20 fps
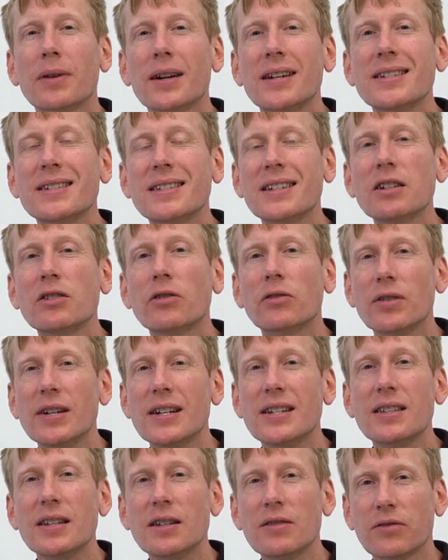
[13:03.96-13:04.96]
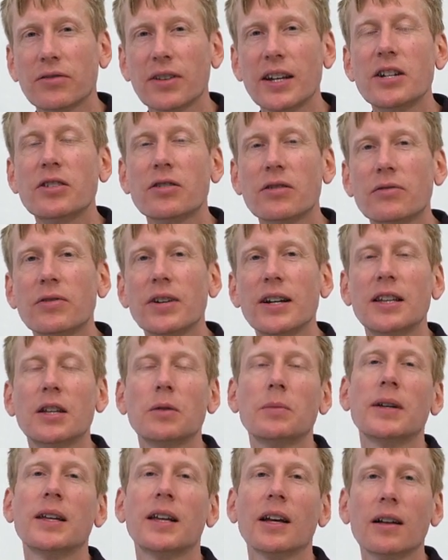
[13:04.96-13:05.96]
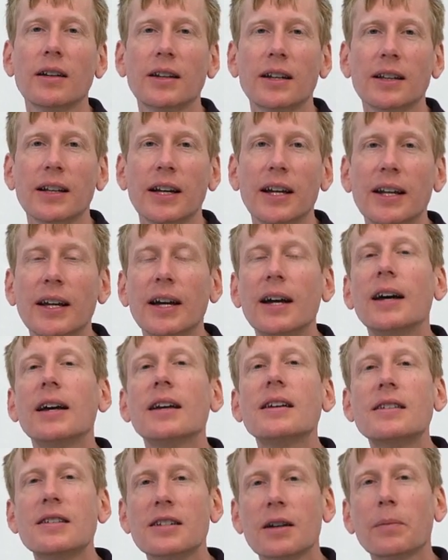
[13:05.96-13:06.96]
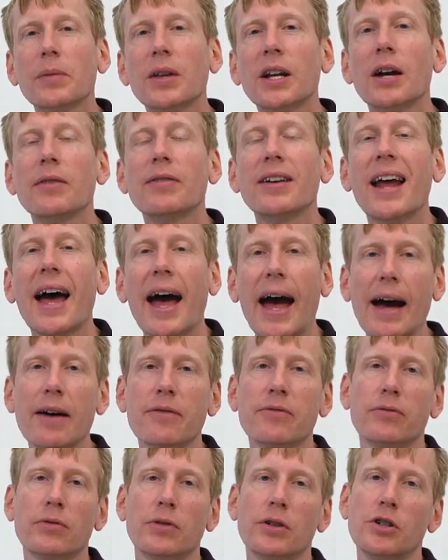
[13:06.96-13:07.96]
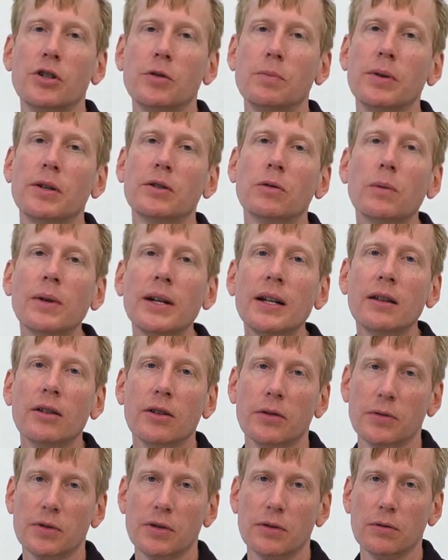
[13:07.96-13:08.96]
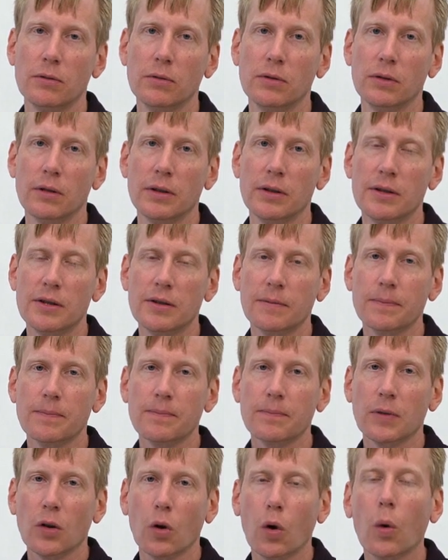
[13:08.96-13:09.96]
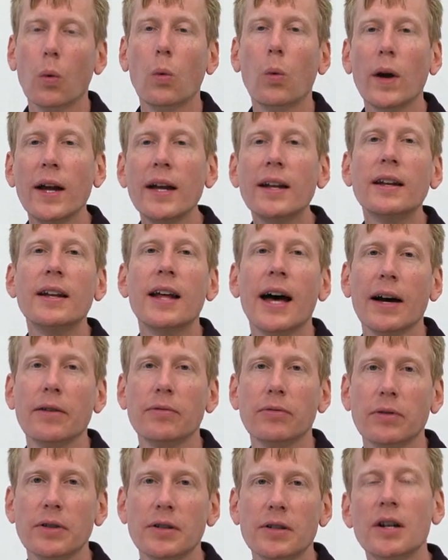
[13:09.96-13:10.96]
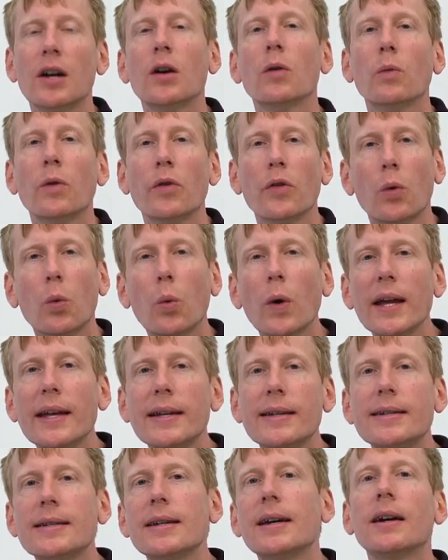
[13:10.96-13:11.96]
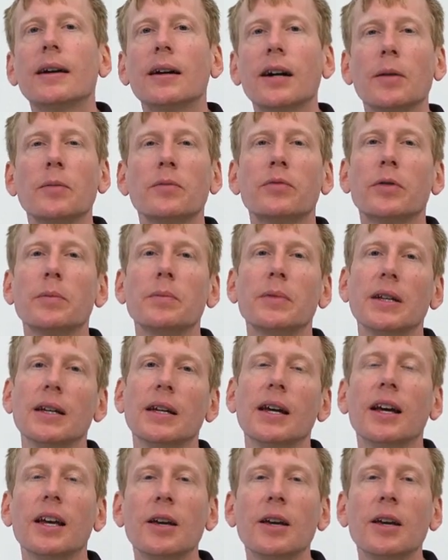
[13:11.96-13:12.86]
price increase, the inflation rate that we calculate, is something of an average between those two goods, or a weighted average, where the weights come from the